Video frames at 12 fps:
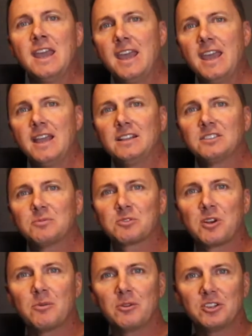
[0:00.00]
and
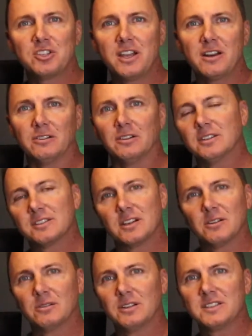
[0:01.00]
subscribe to our channel.
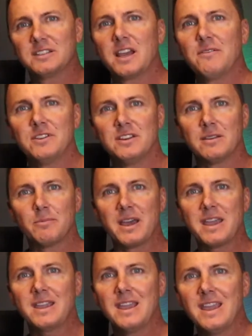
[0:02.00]
So let's dive into the
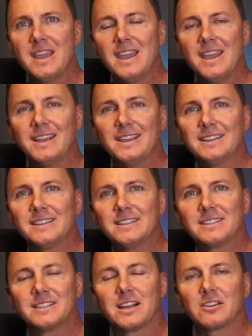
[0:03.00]
bike and get
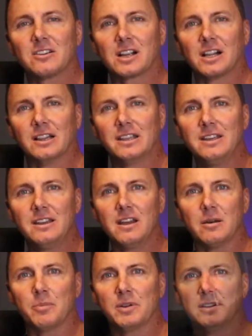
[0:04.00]
this sucker cleaned up.